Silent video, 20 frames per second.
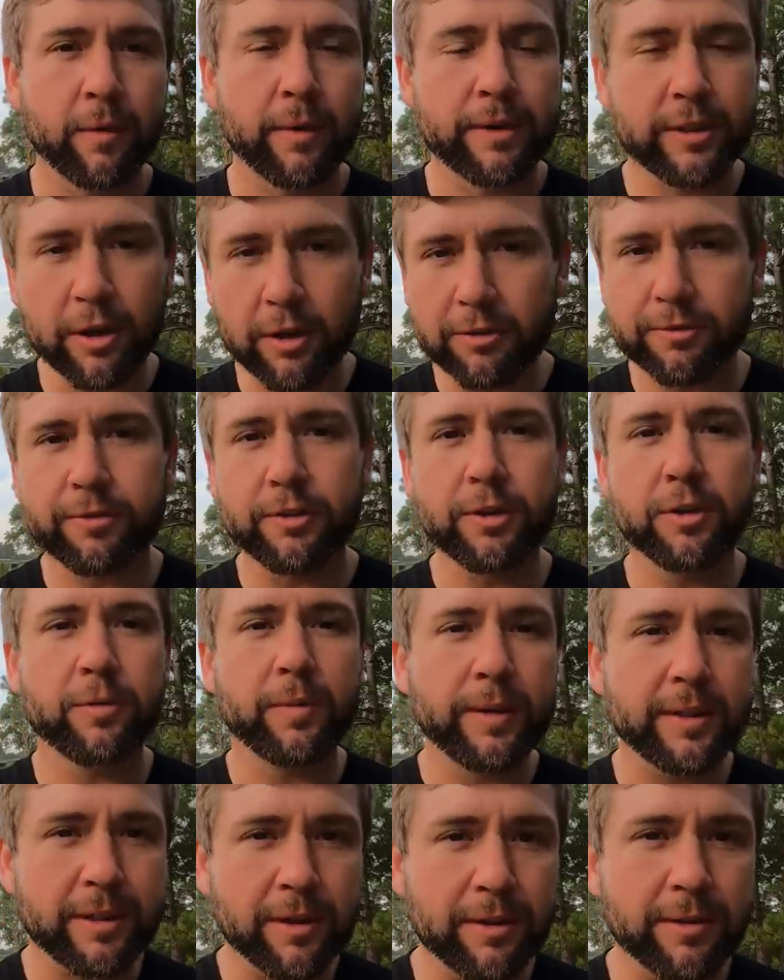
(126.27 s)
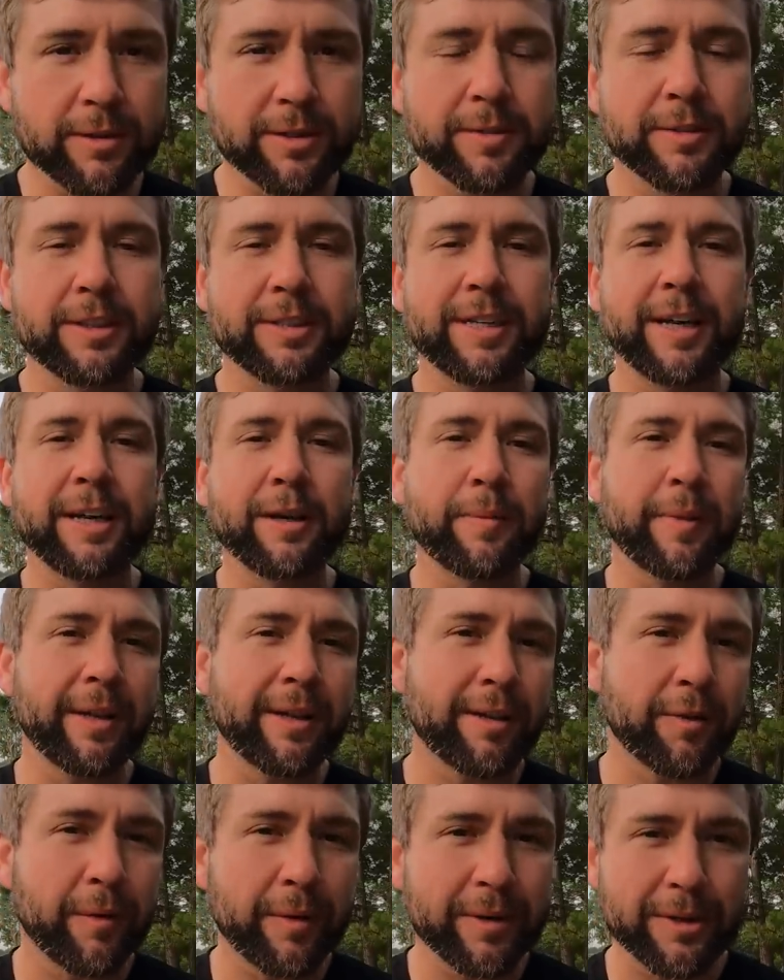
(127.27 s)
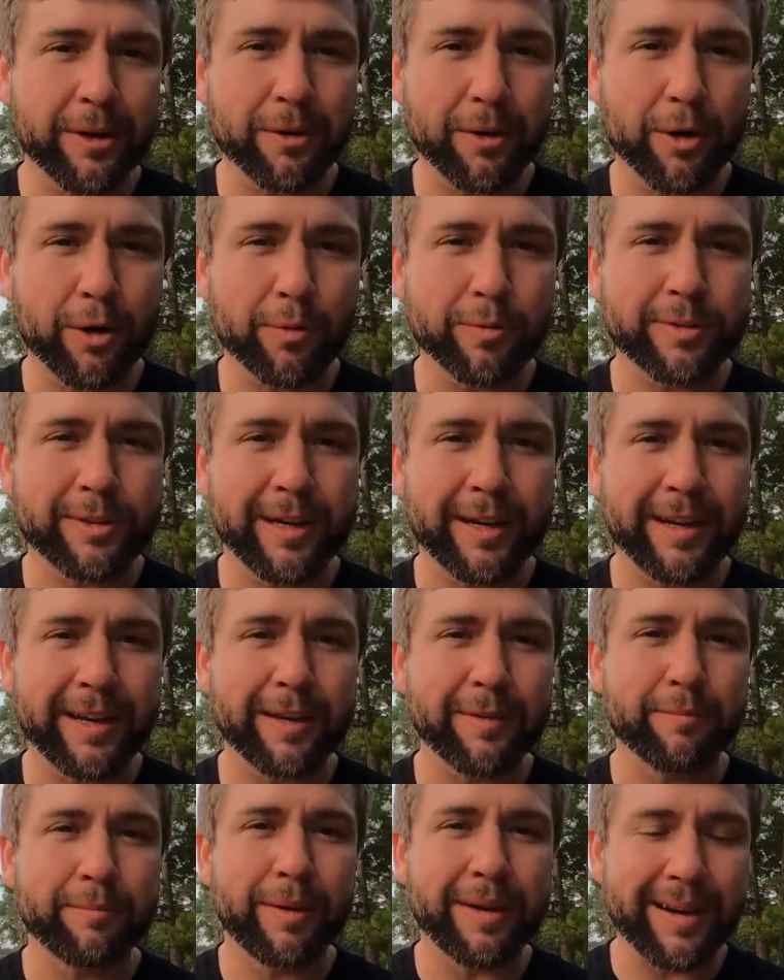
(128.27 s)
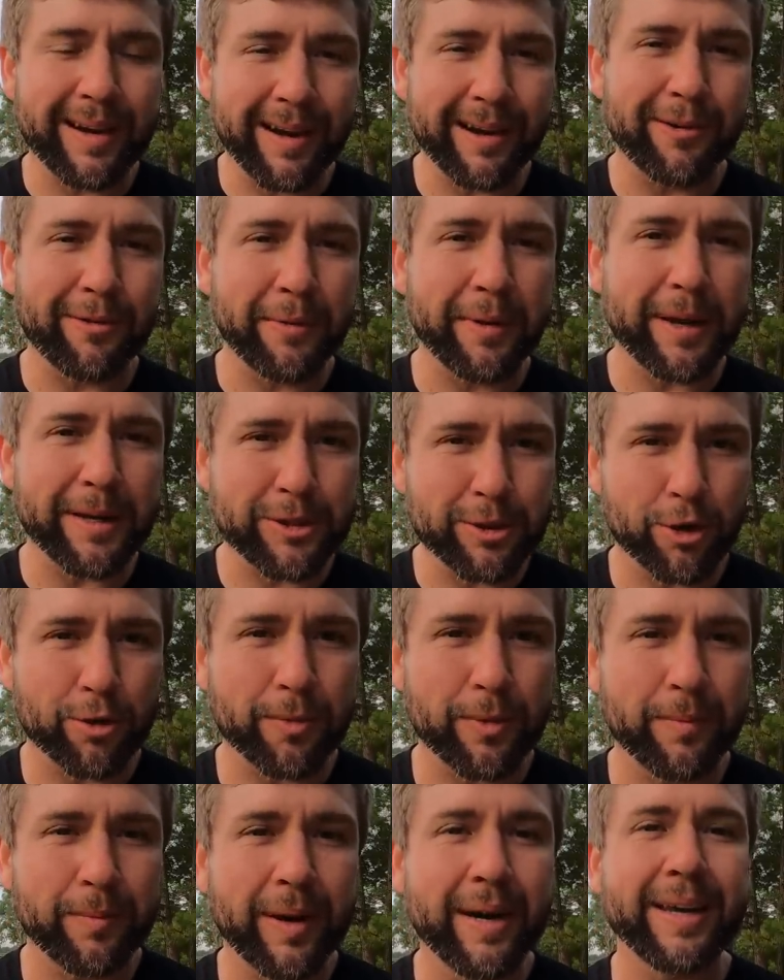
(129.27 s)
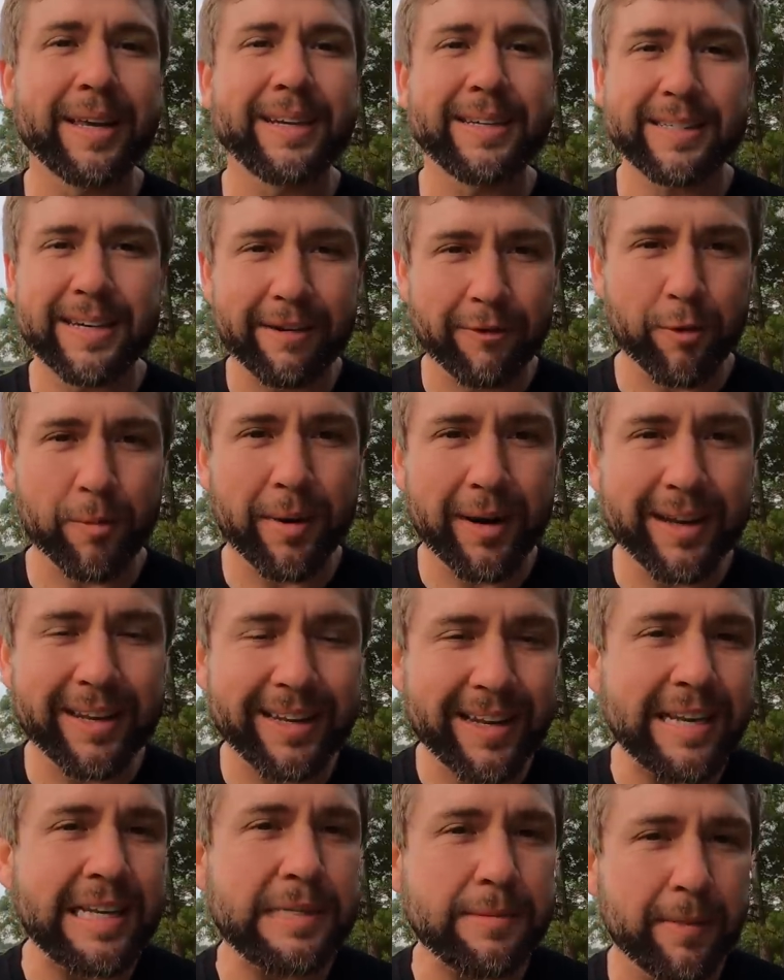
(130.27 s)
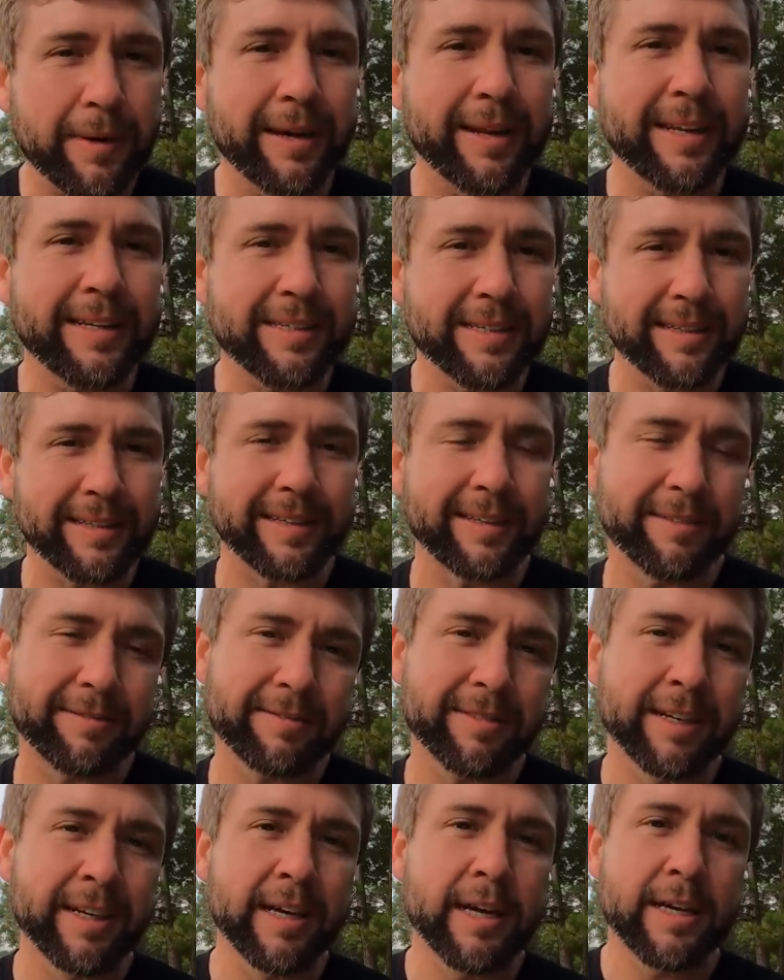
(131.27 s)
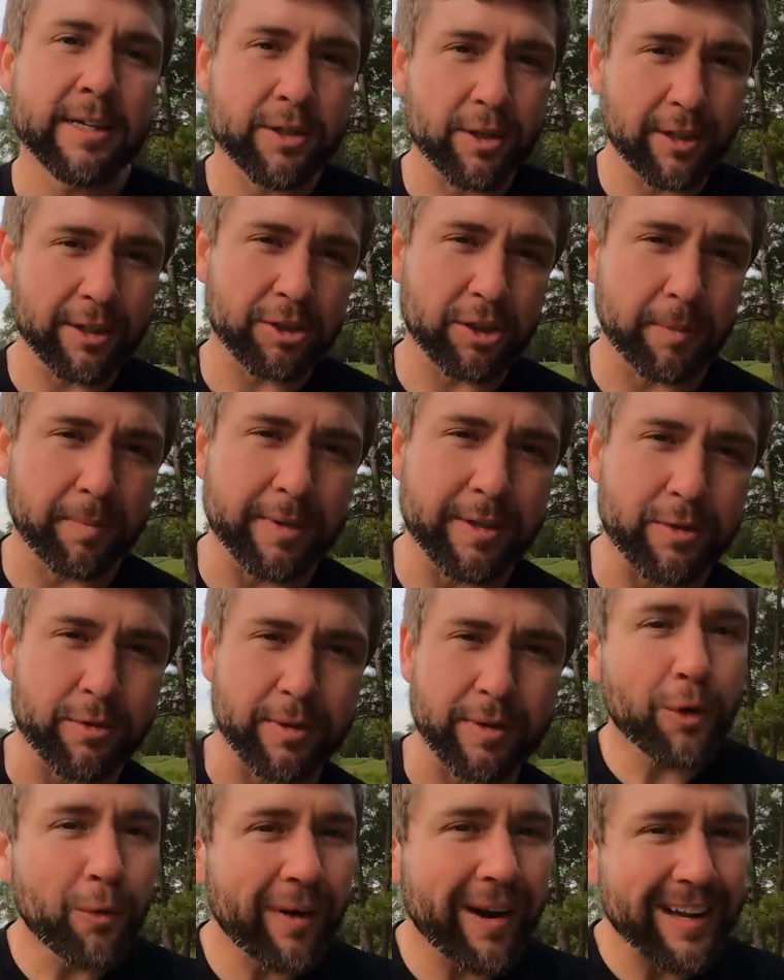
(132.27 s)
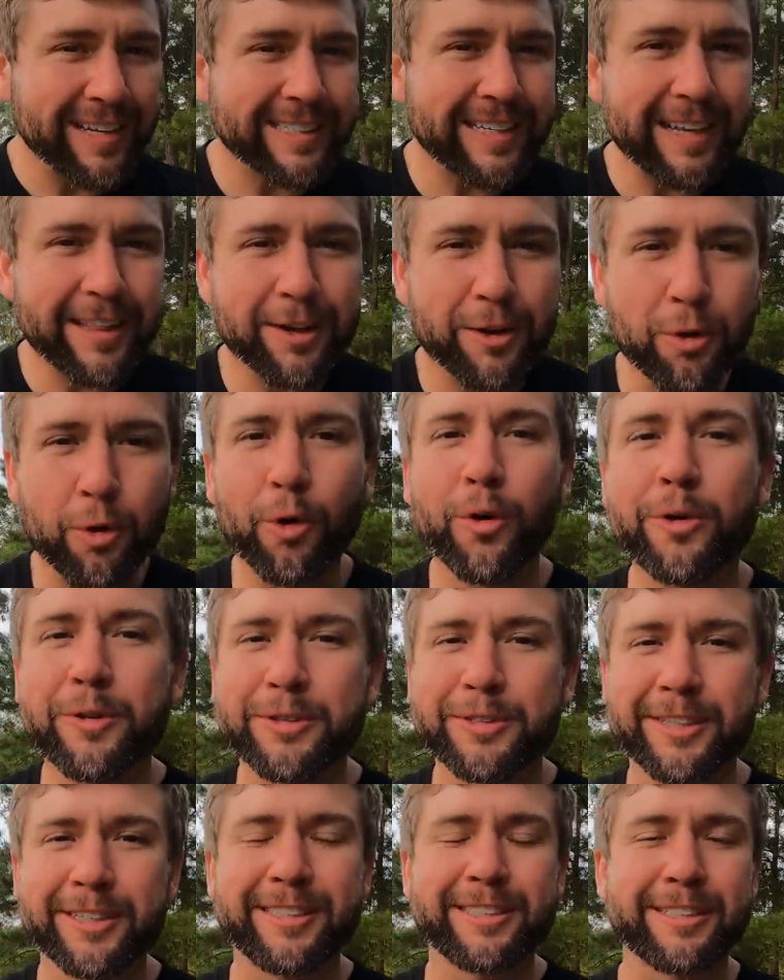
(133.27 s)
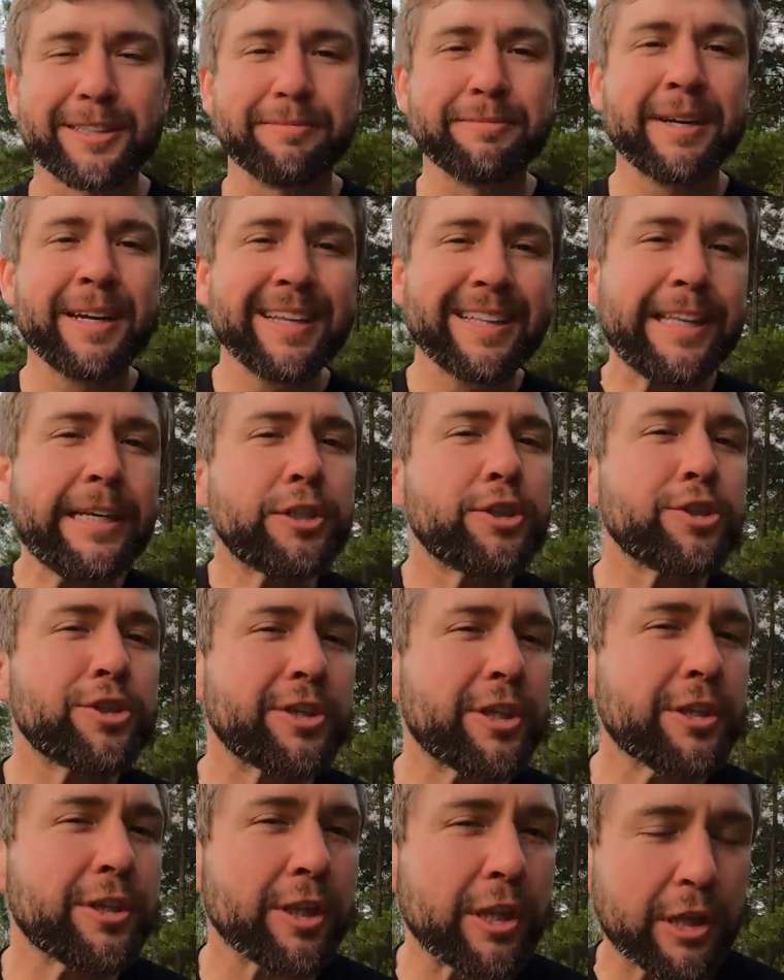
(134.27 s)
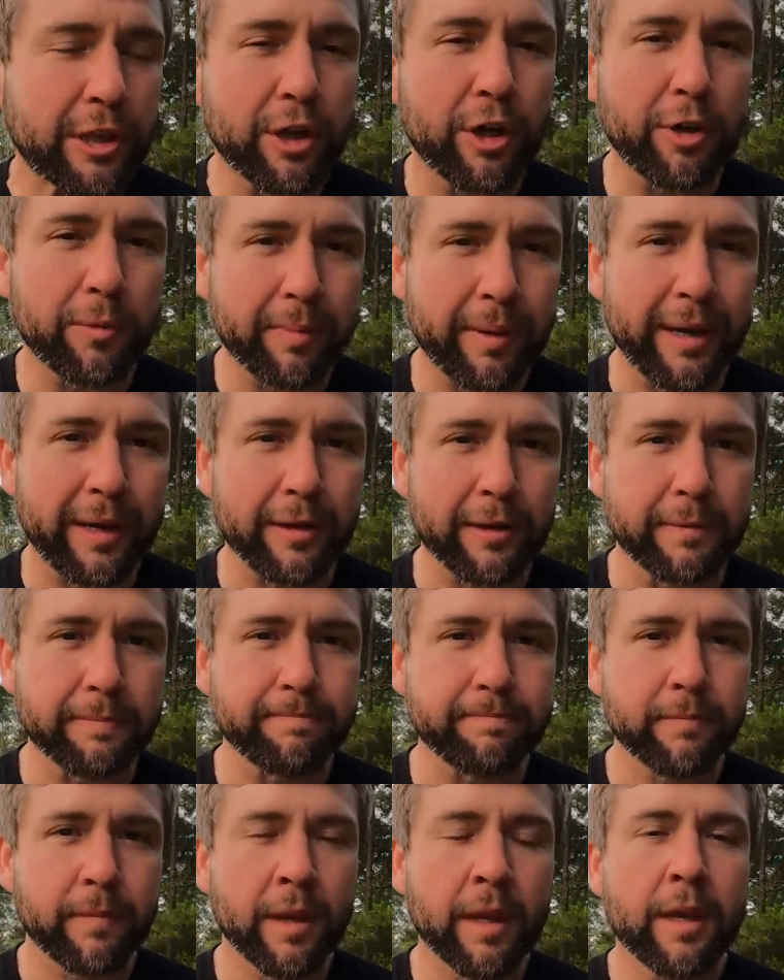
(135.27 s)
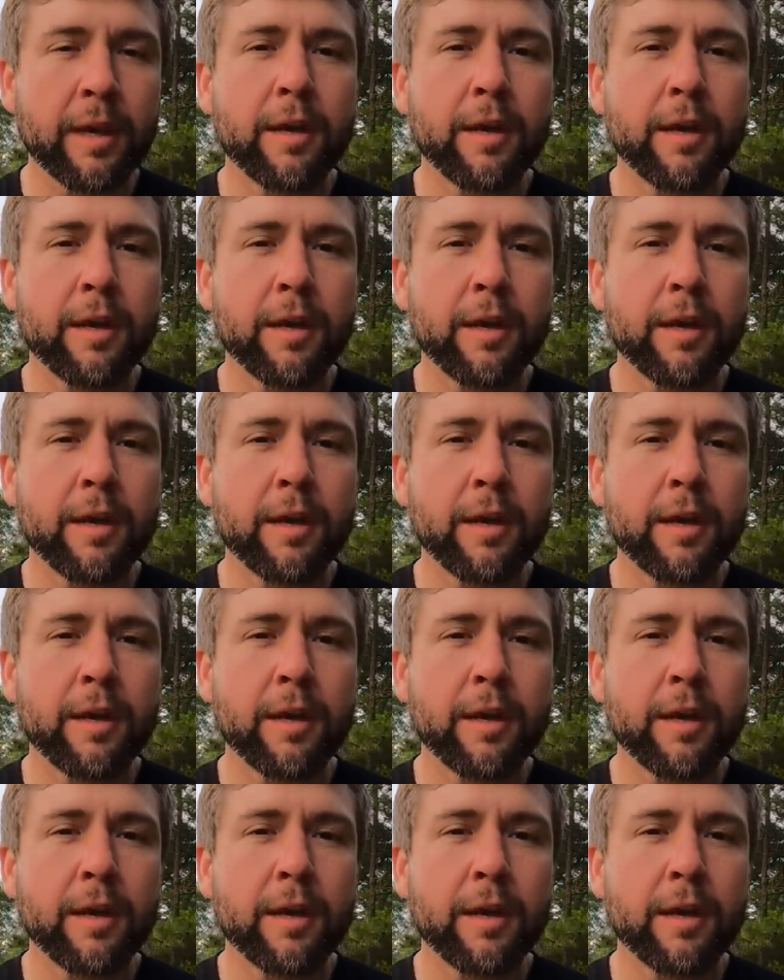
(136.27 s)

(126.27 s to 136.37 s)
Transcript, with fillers: We talk food, we talk sustainability, we talk homesteading, but now we got to talk about money, because everybody needs money to live. So let's jump into it. So when I say the quarter system, this is just the thought pattern.